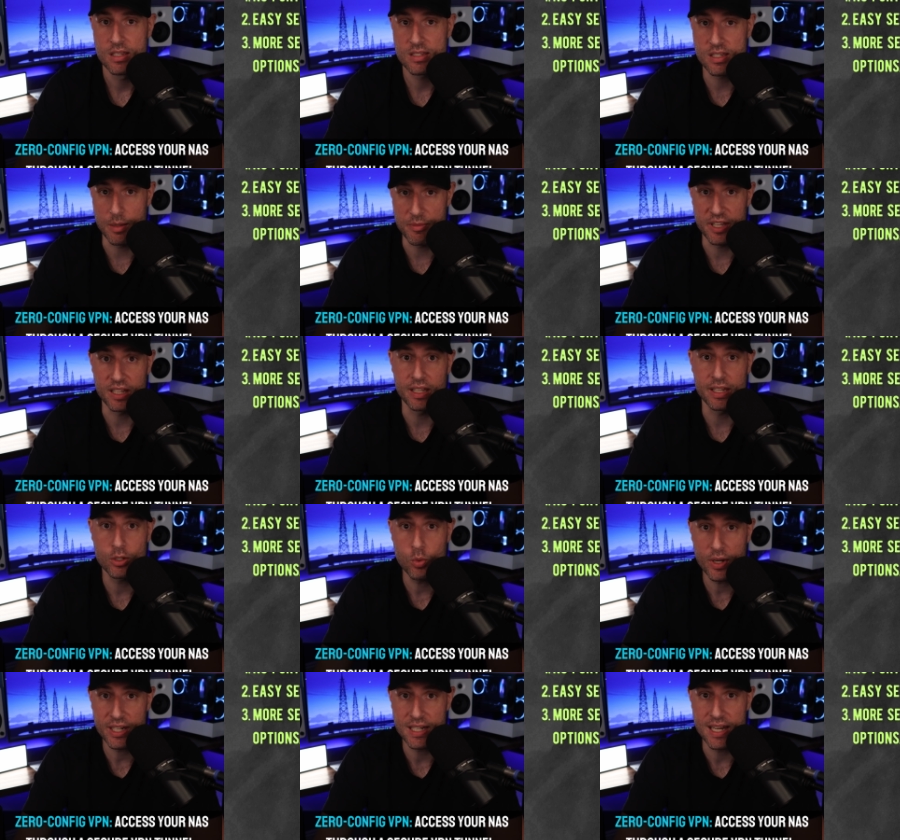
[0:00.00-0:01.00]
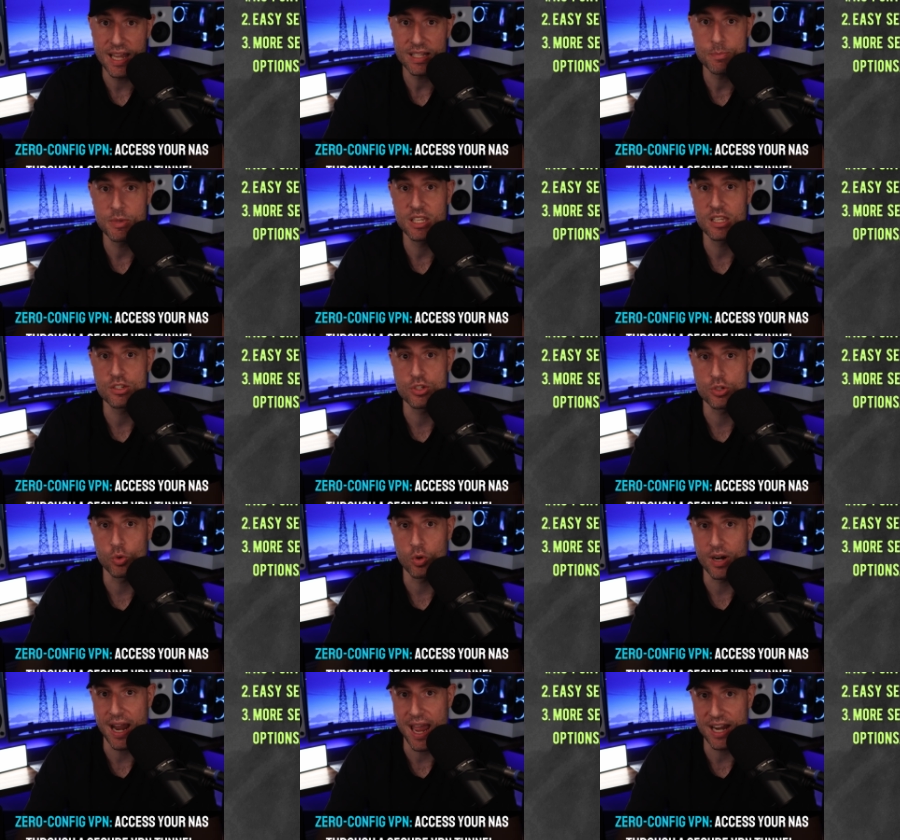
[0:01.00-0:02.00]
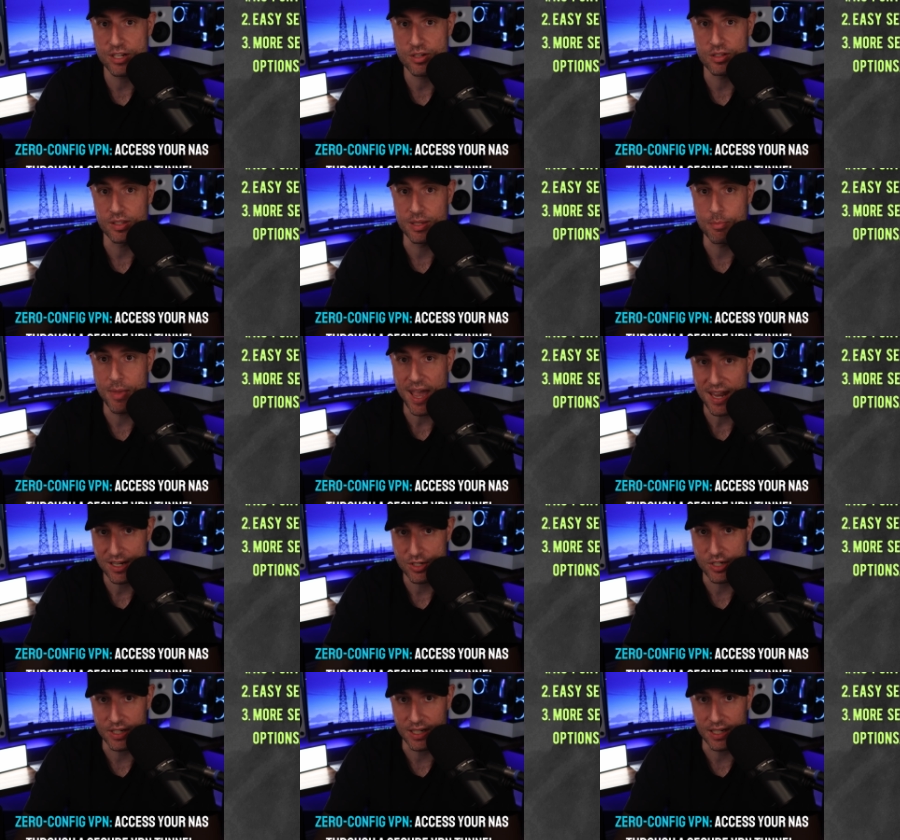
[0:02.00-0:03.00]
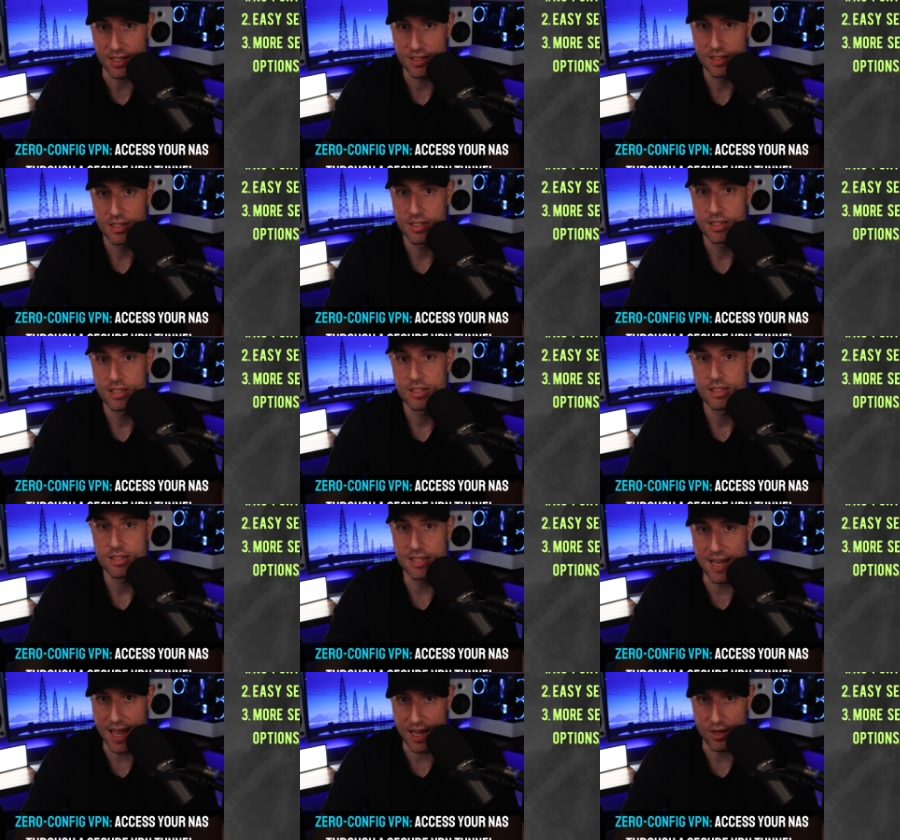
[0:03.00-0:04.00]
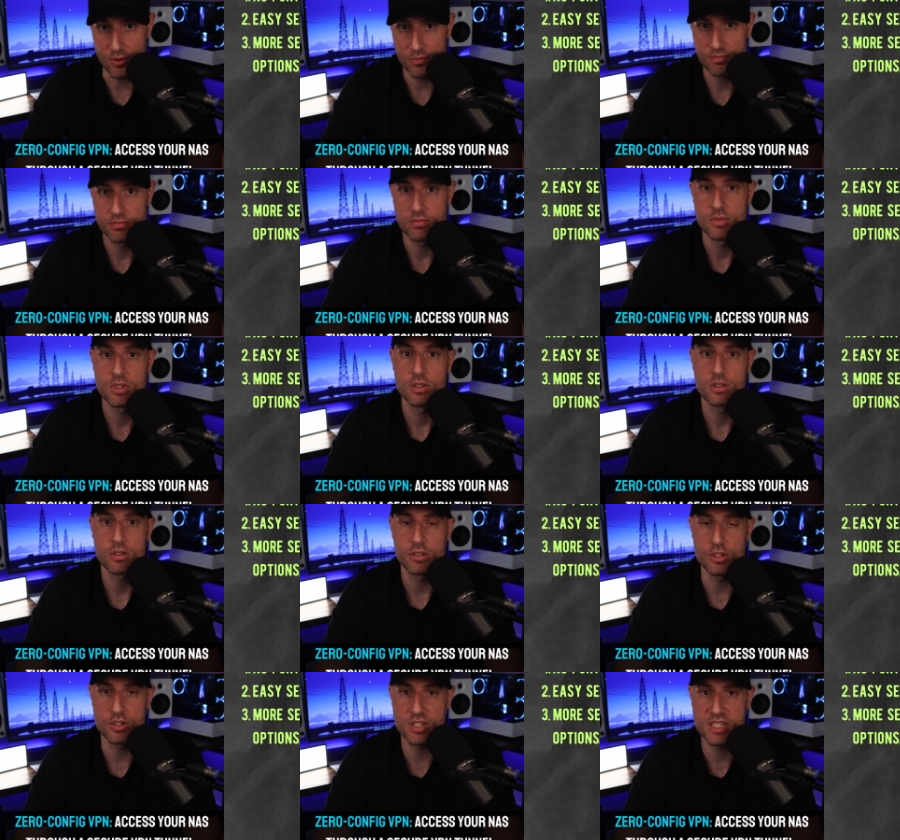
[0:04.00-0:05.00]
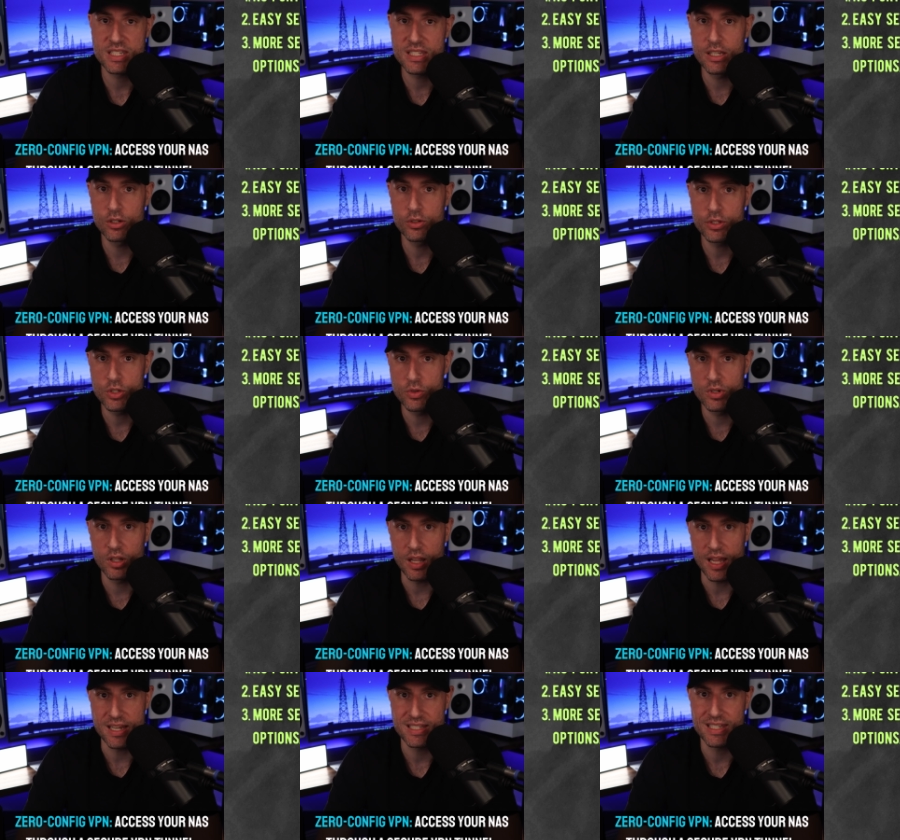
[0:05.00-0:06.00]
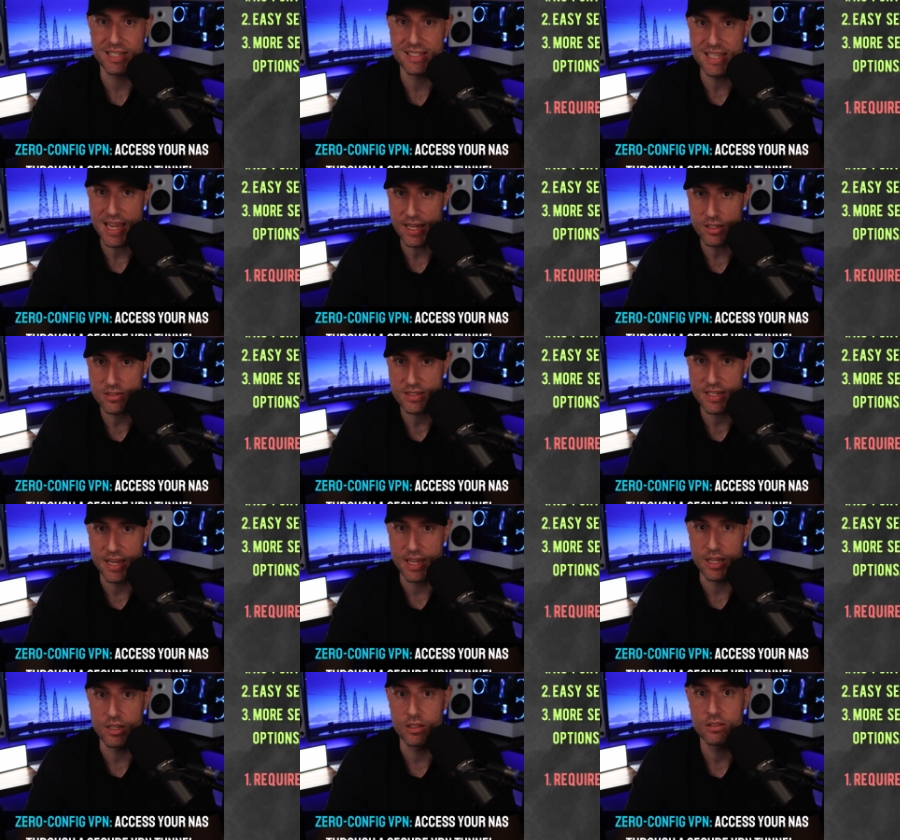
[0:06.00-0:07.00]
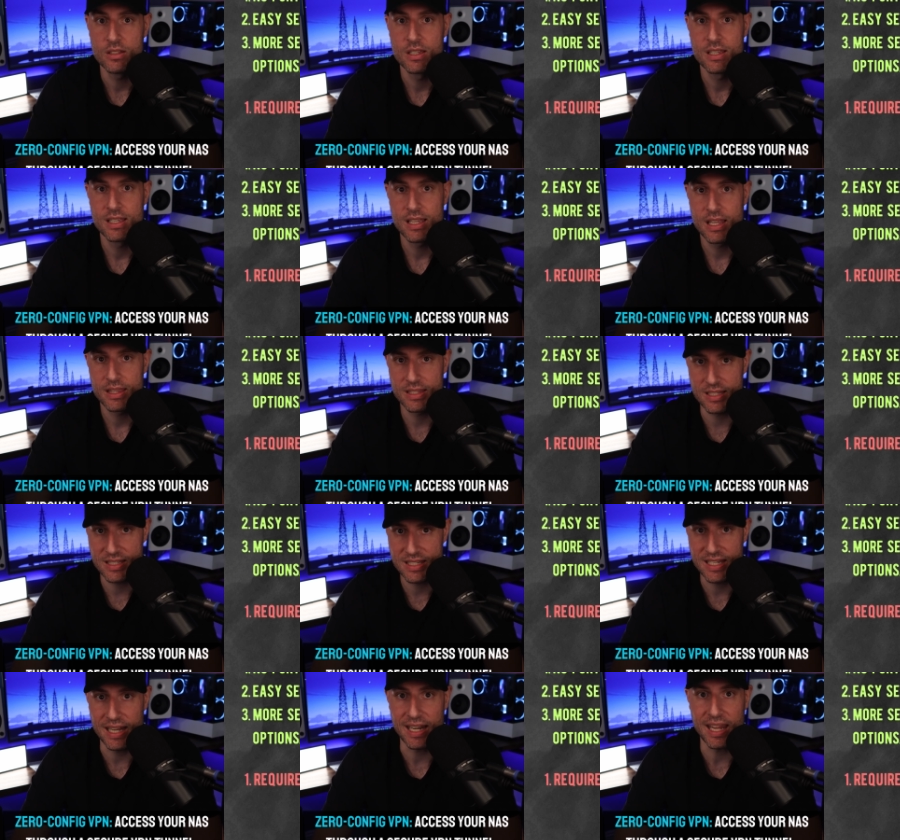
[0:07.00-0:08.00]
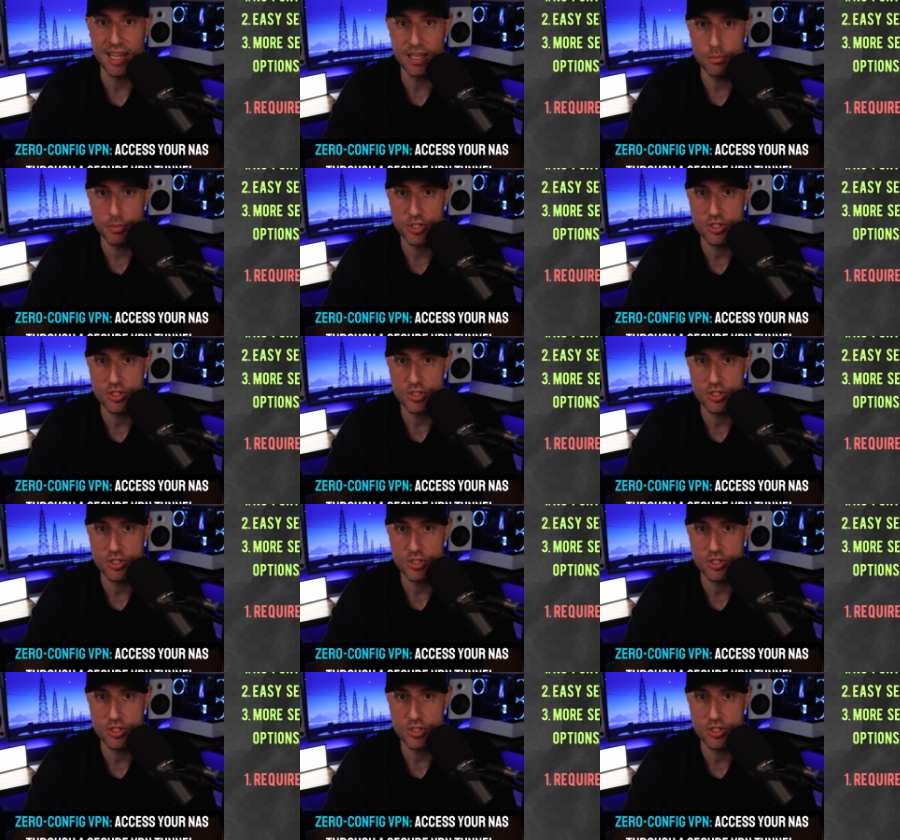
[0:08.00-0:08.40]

something like Quick Connect because you're actually managing it. Now, you're still utilizing Tailscale to sit in